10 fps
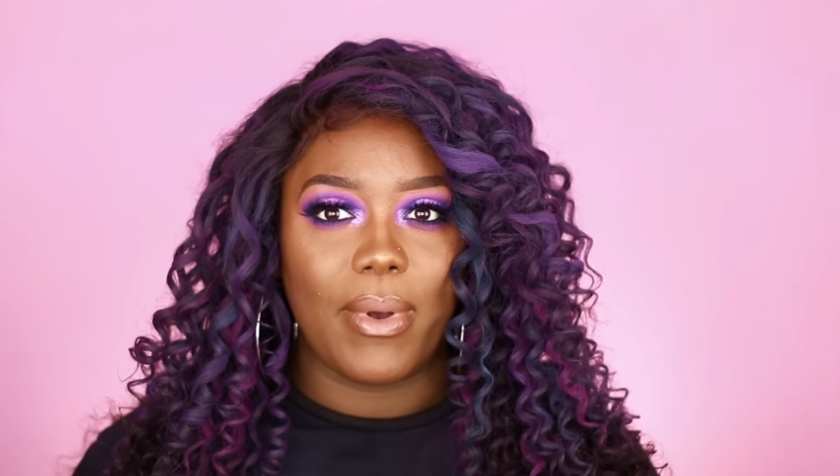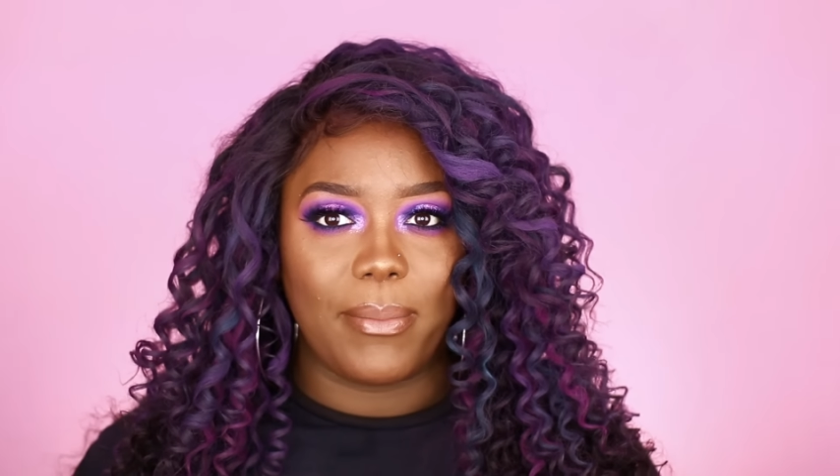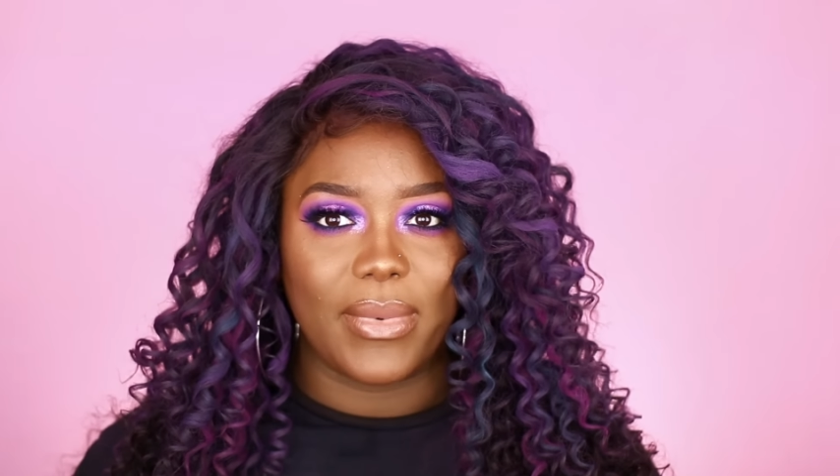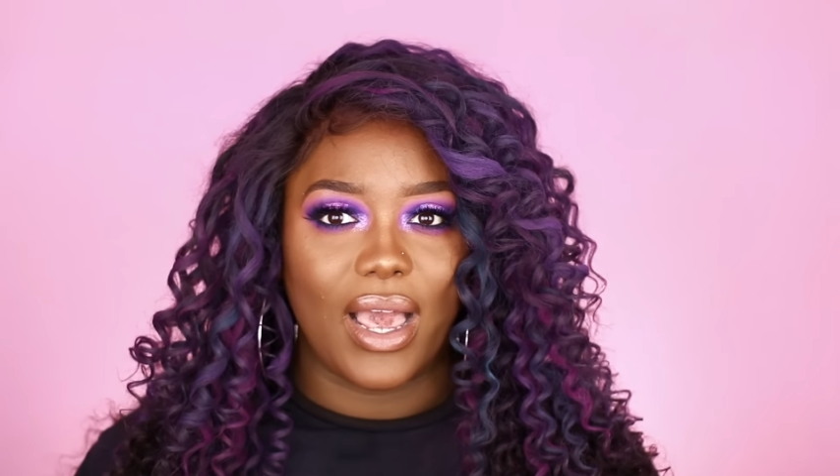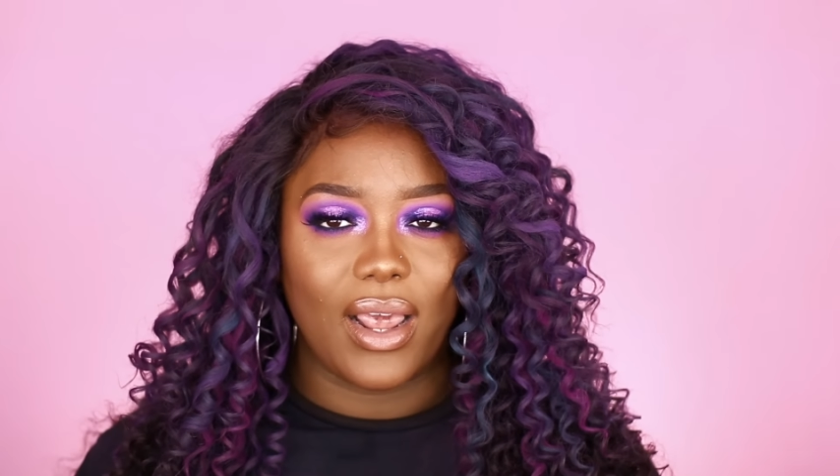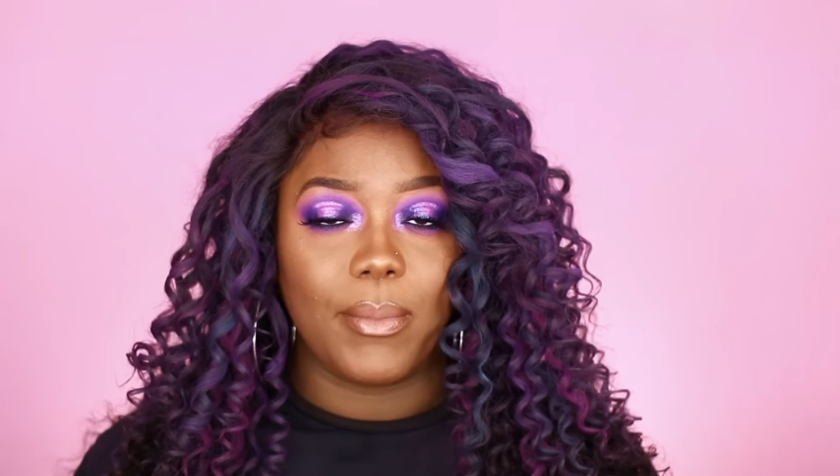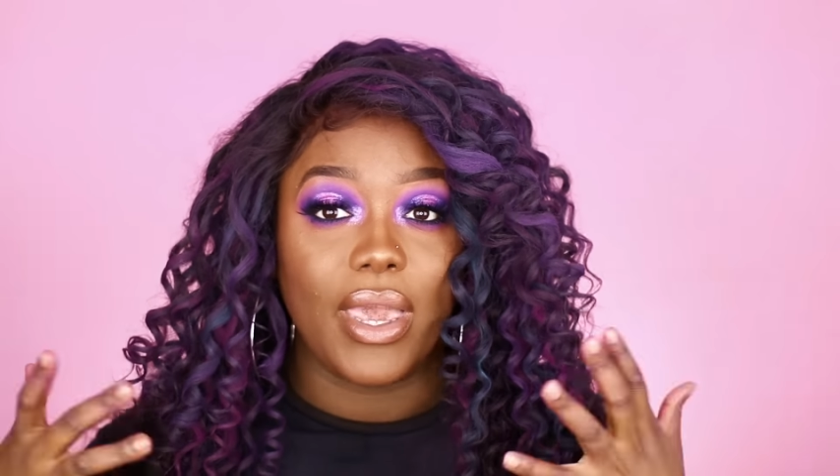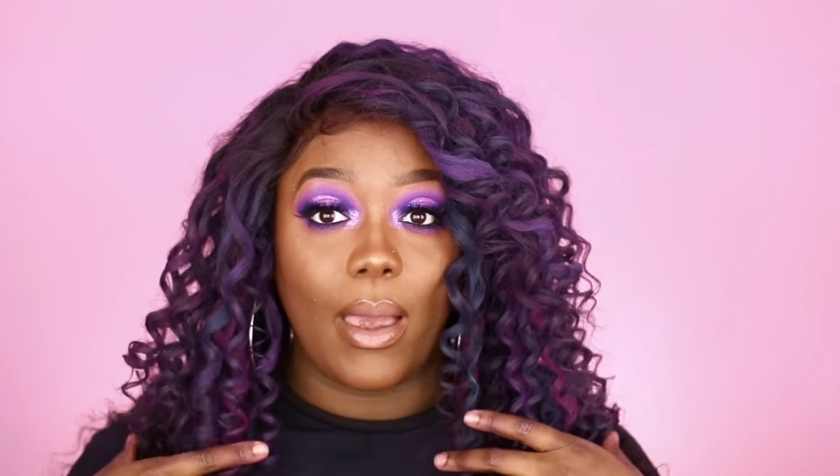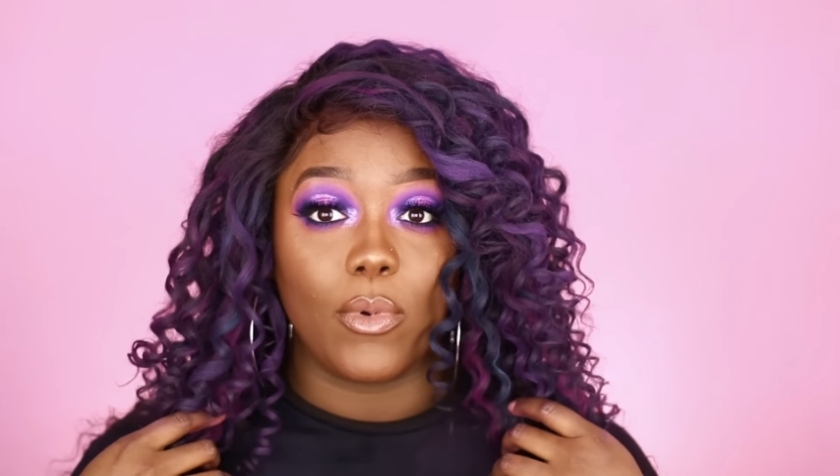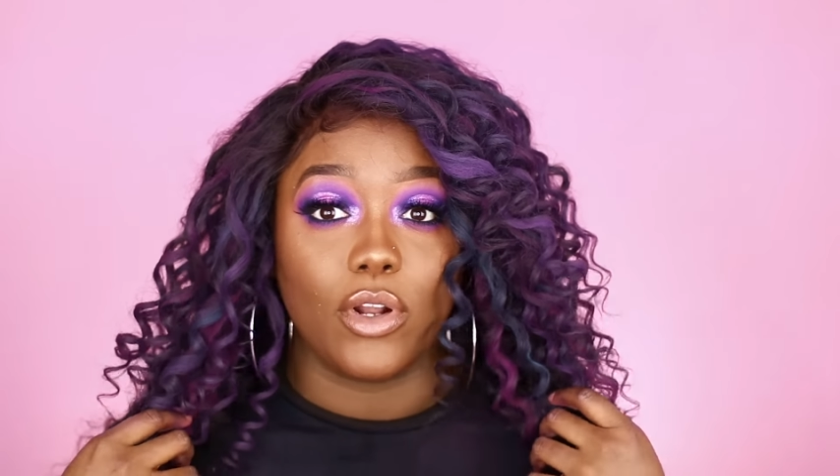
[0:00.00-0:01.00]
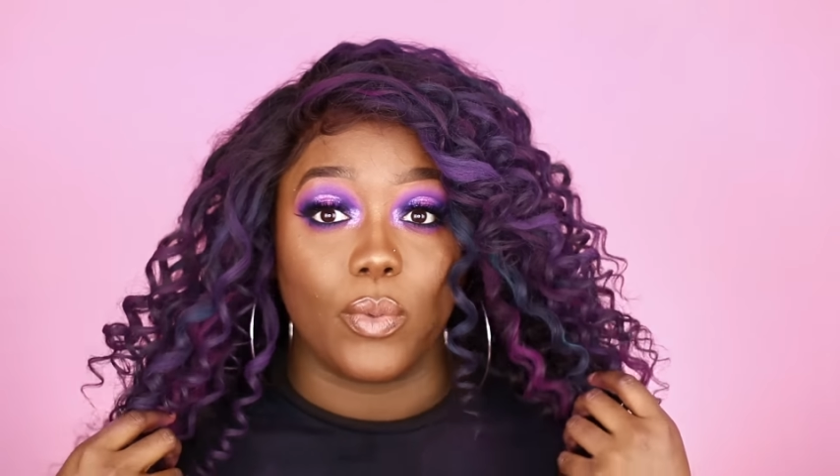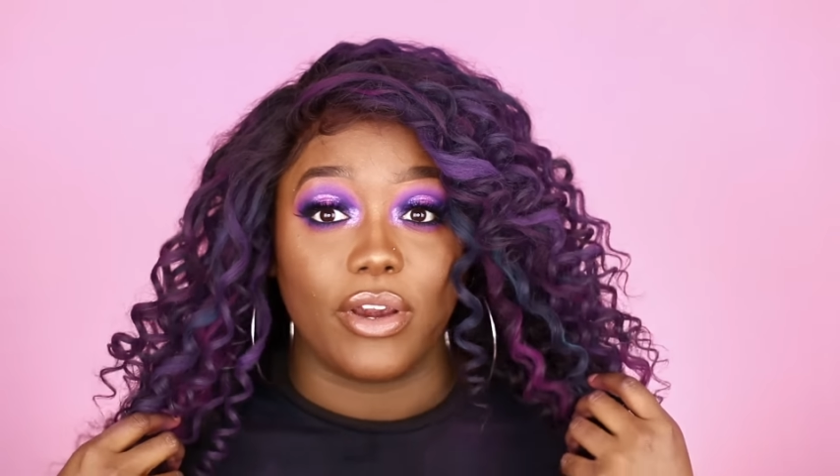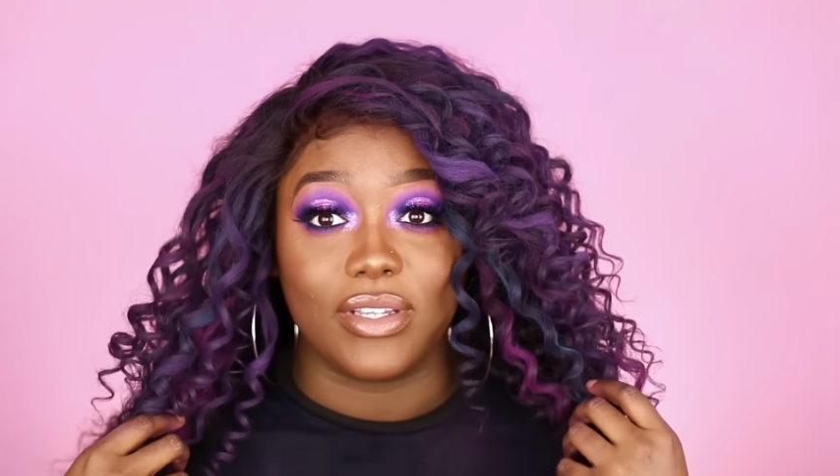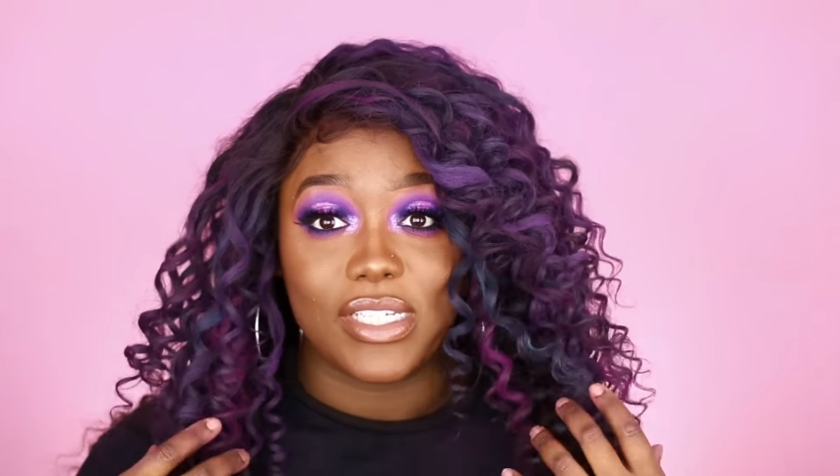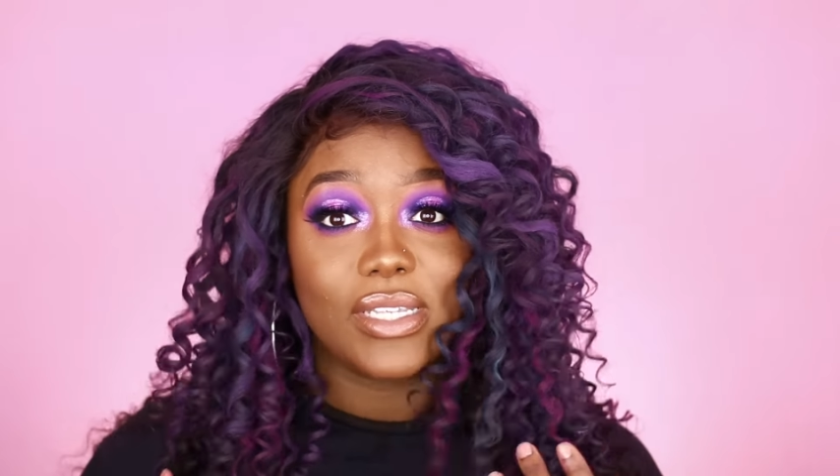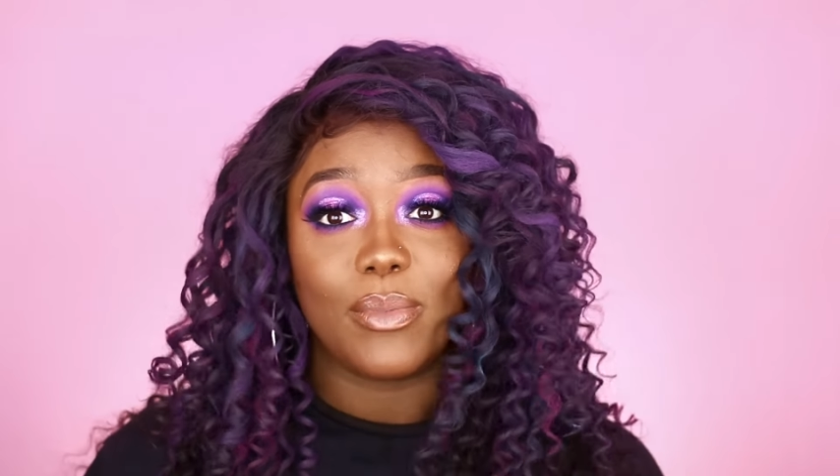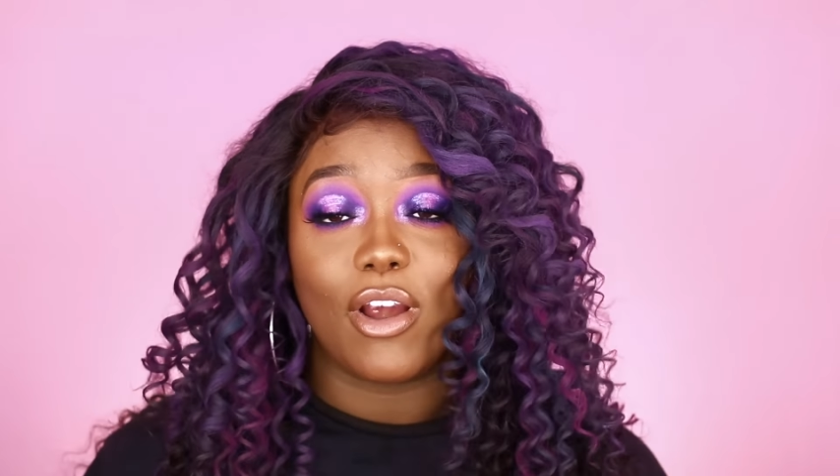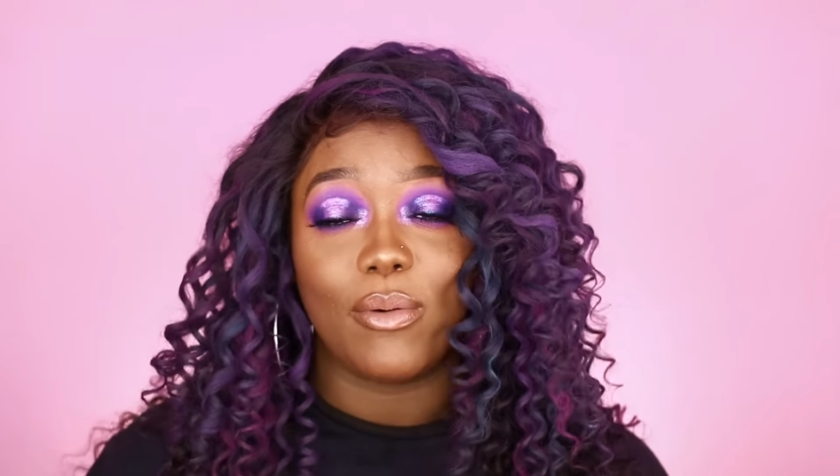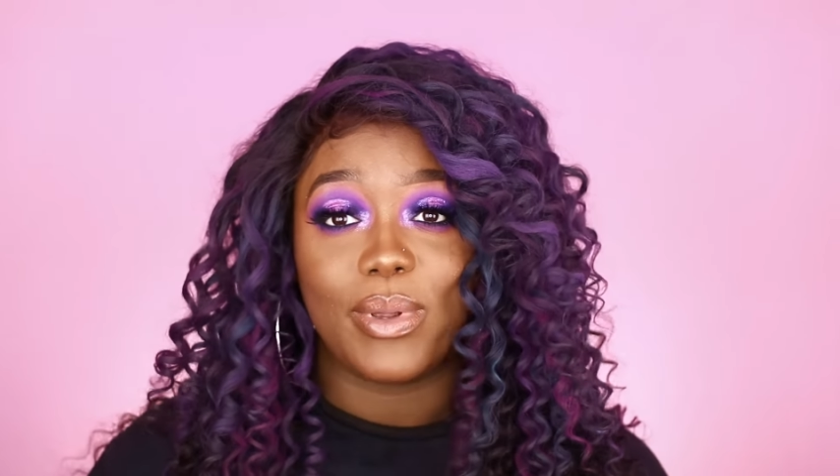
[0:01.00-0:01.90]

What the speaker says: I'm gonna wear this tomorrow